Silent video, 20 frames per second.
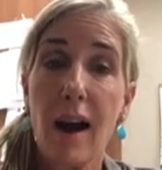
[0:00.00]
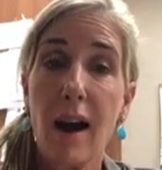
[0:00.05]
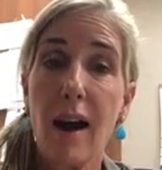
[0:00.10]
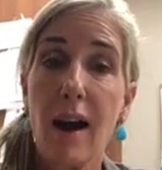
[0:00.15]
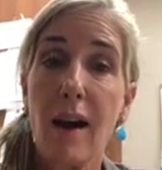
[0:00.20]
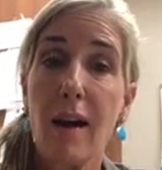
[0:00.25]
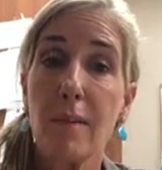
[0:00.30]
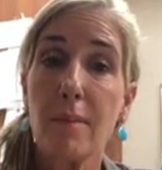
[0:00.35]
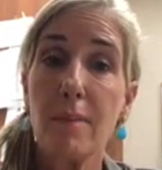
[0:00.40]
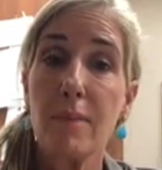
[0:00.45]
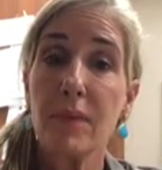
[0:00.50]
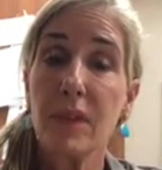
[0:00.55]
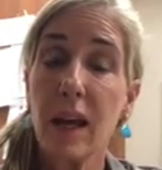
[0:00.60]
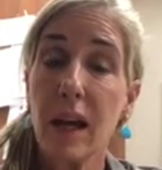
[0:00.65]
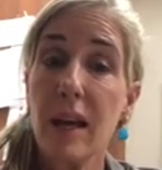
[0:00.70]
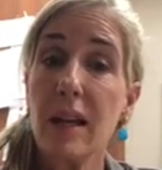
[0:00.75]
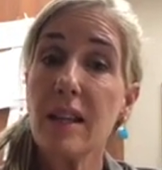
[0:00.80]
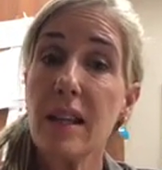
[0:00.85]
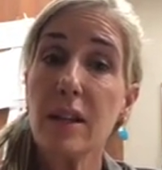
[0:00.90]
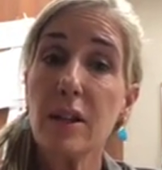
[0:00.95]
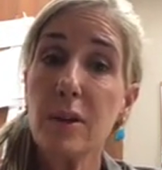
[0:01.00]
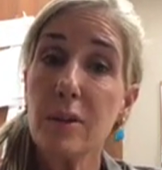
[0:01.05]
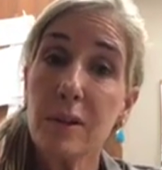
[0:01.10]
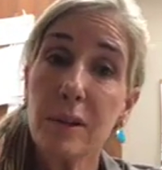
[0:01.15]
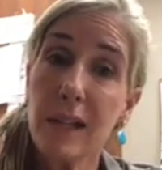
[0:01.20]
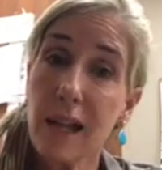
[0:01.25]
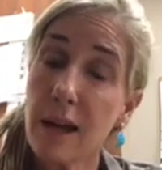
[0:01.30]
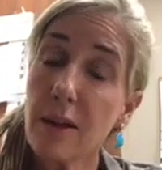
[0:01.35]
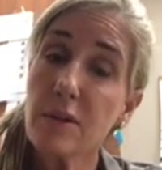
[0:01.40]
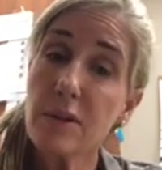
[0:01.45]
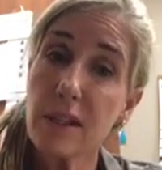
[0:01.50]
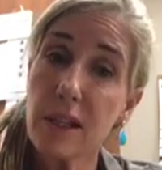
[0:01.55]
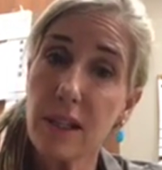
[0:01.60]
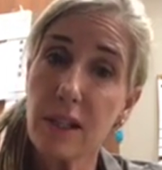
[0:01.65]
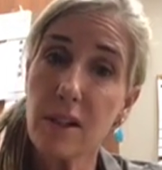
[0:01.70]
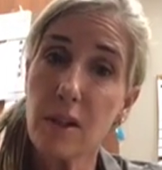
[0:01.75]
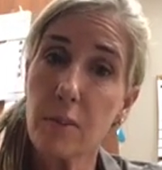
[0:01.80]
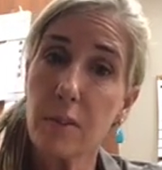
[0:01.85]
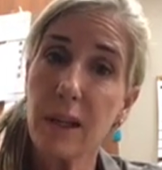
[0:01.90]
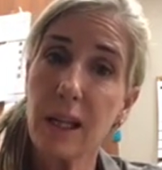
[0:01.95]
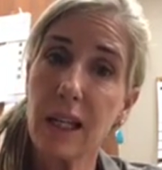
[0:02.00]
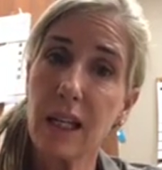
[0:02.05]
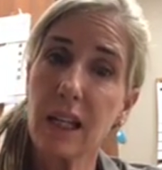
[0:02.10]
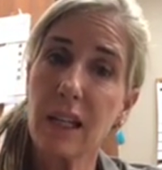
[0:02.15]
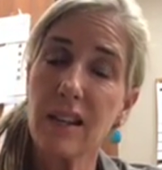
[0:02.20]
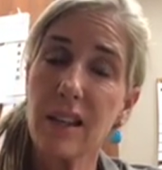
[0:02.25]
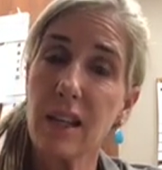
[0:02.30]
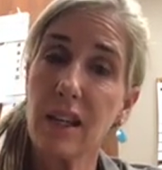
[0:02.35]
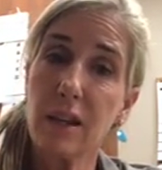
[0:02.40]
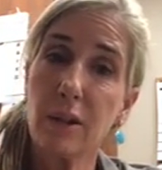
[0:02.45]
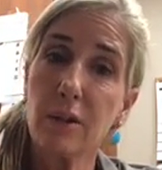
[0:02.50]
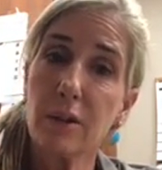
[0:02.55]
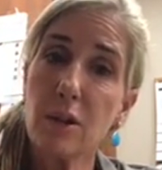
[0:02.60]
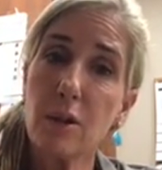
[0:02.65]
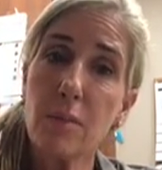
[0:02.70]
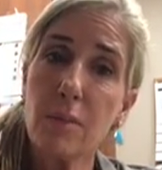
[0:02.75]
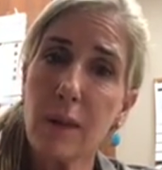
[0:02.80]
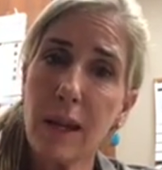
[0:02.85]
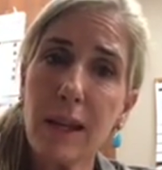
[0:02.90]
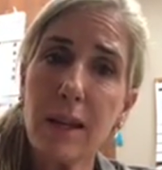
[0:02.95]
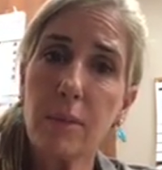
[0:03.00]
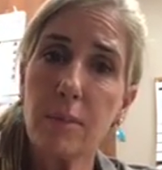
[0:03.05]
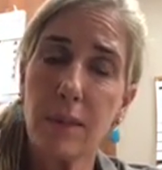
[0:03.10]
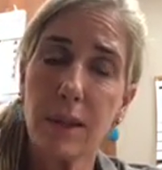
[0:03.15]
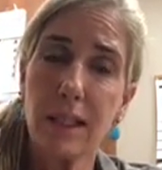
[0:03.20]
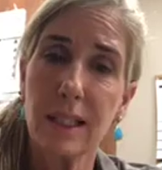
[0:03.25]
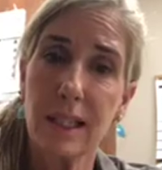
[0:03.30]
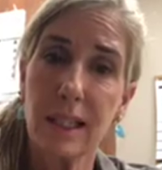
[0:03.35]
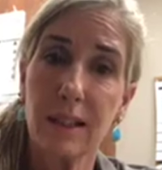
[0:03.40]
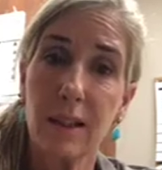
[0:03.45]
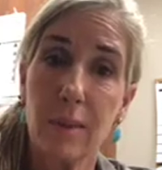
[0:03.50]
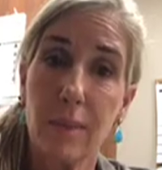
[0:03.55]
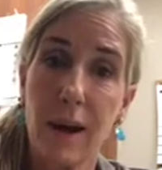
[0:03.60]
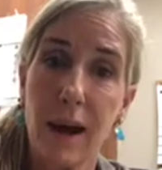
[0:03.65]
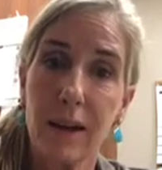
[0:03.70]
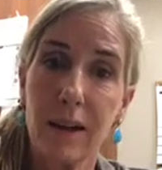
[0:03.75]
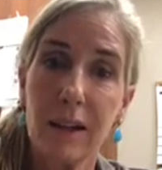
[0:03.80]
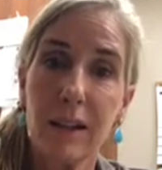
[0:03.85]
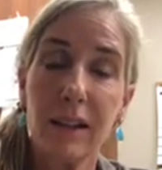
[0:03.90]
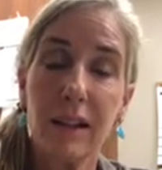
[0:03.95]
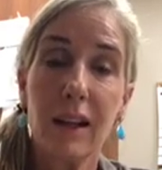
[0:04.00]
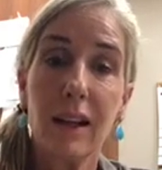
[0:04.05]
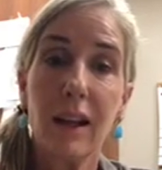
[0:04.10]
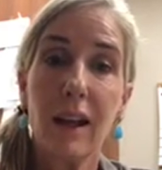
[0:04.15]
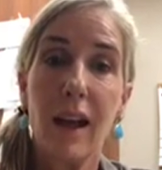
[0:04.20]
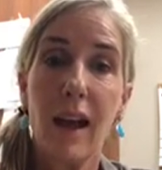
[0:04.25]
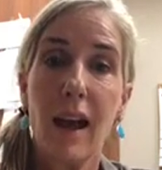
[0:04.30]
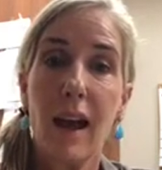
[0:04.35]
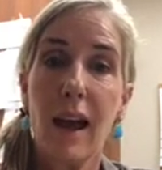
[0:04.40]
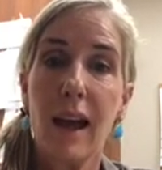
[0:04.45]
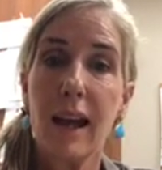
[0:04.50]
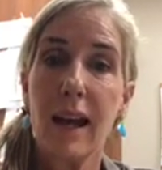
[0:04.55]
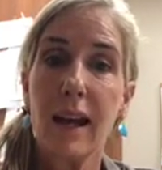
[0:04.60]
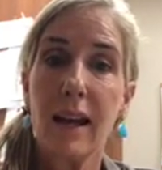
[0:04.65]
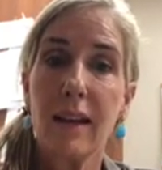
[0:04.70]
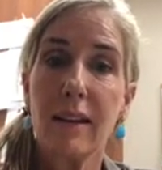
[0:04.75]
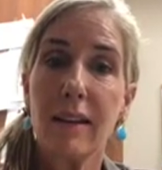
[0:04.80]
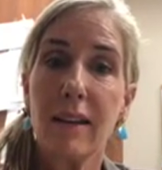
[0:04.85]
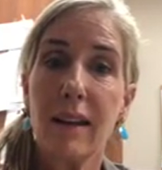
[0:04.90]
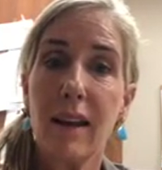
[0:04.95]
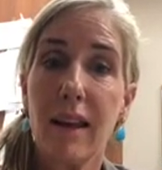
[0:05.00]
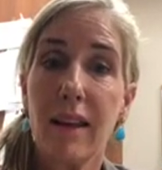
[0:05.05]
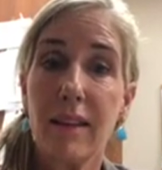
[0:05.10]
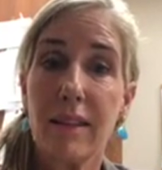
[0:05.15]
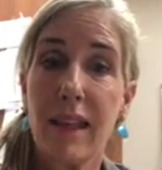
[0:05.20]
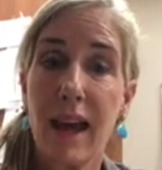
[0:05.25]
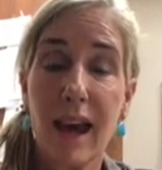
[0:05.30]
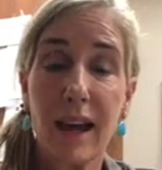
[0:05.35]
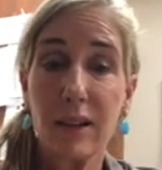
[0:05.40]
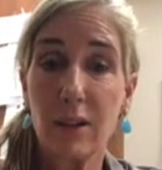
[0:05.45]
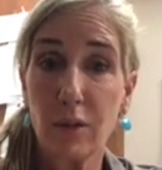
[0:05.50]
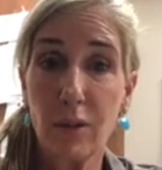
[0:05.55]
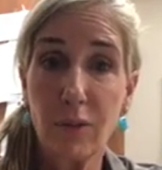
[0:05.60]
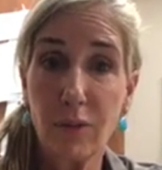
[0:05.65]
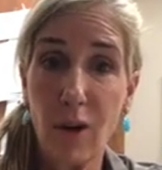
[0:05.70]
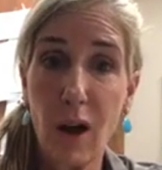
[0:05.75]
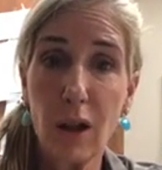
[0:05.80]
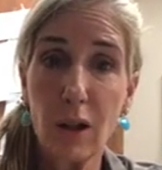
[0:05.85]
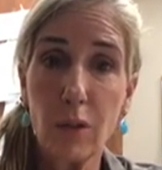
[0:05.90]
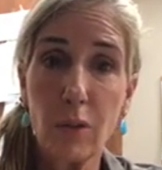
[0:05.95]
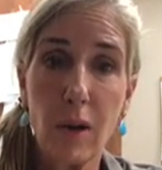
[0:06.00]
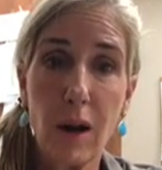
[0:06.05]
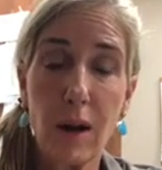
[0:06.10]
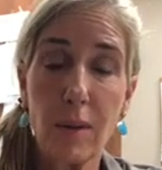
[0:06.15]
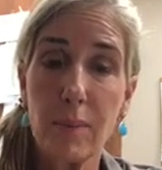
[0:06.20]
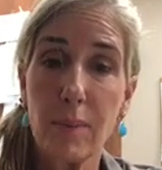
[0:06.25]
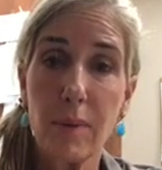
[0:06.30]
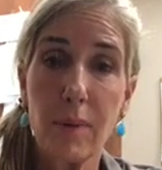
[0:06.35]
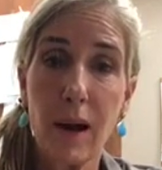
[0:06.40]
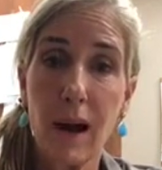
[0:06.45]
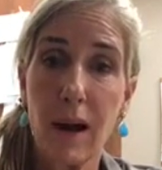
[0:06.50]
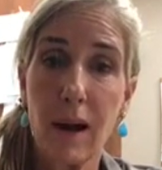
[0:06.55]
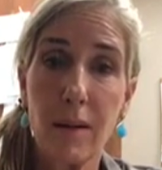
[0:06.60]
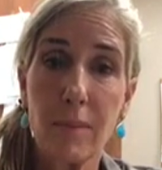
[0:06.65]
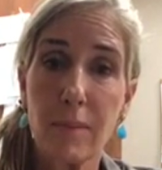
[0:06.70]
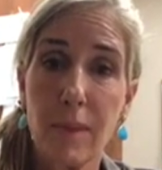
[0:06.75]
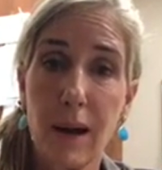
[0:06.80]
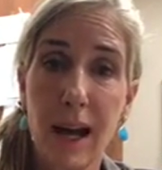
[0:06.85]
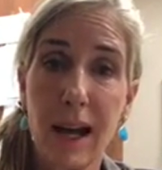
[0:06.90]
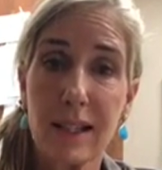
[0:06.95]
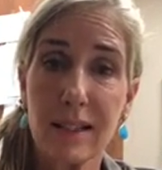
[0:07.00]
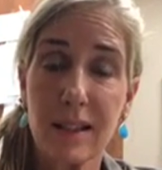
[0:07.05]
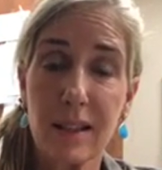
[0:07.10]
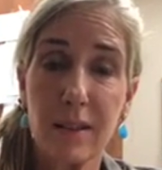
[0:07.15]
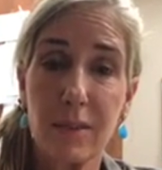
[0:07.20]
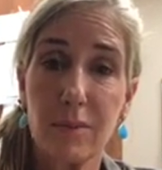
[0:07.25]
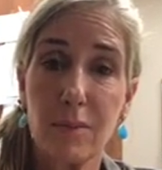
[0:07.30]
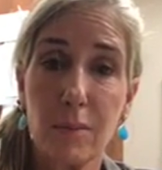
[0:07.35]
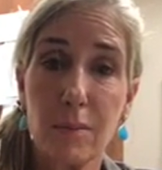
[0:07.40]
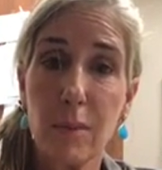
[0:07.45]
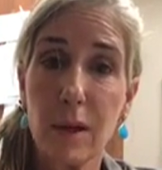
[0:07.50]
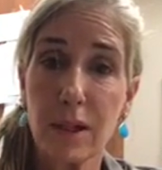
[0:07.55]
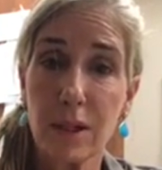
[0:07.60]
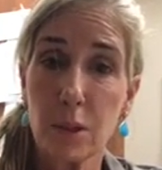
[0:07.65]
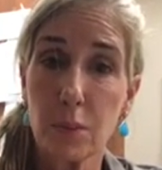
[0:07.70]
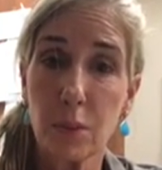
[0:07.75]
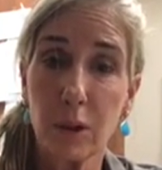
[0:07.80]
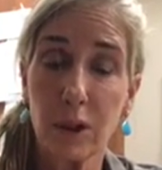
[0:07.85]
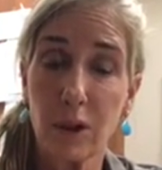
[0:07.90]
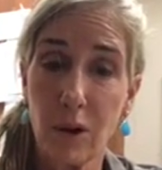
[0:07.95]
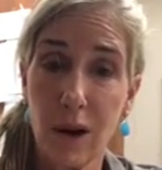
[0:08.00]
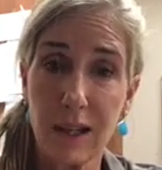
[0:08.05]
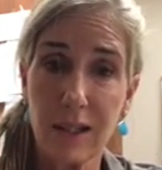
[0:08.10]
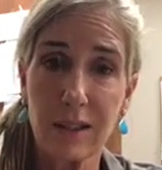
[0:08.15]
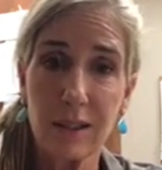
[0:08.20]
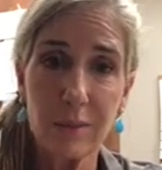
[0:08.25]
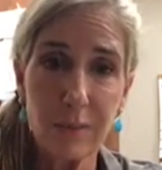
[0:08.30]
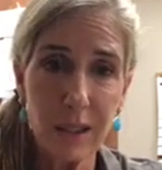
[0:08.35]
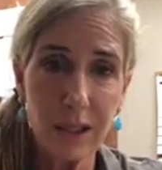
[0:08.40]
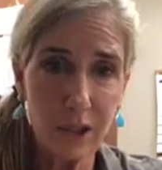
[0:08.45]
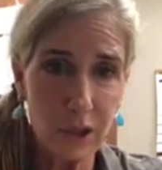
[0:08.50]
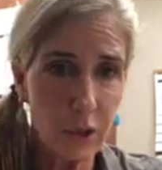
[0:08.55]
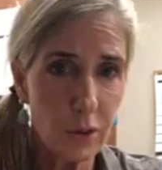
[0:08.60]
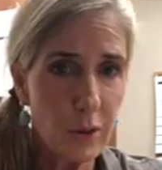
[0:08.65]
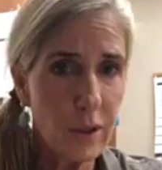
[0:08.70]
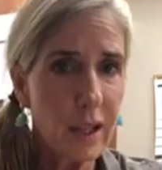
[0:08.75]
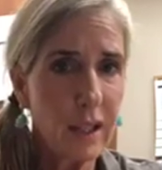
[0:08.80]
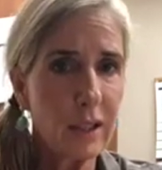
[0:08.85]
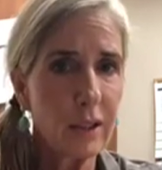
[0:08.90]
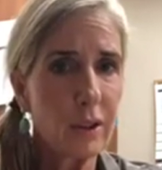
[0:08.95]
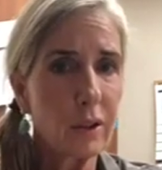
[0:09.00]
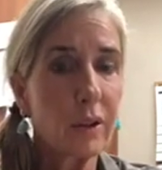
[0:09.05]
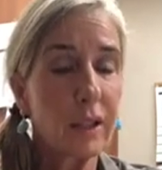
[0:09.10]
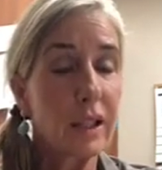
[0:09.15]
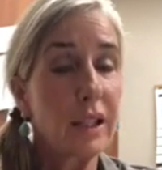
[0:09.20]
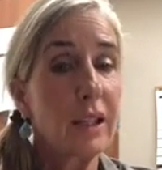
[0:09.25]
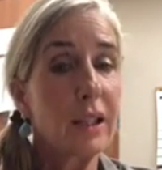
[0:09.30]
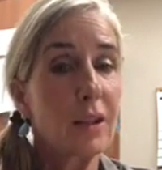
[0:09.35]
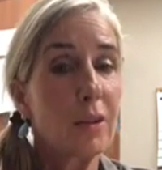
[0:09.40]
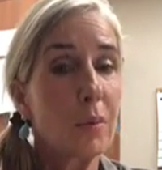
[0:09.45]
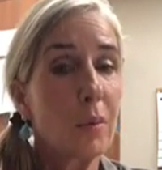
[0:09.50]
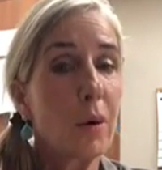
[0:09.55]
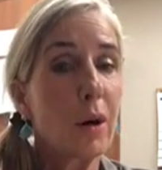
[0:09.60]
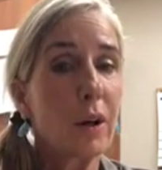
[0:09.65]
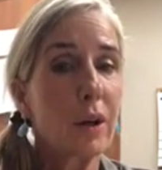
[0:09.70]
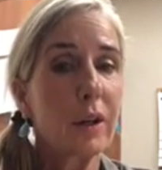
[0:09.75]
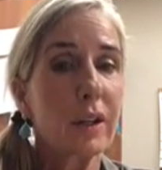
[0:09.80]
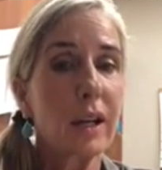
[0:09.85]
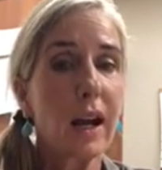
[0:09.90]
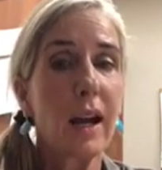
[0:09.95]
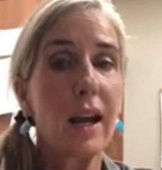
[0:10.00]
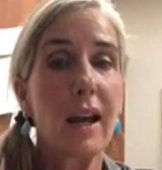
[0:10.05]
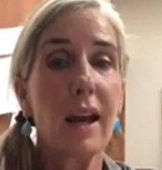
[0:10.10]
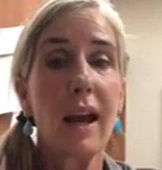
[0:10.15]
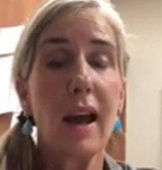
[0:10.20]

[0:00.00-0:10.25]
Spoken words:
And that you announce it at the beginning of the year and you make a big deal about it. And that you follow up as the months progress to make sure that you're hitting the mark.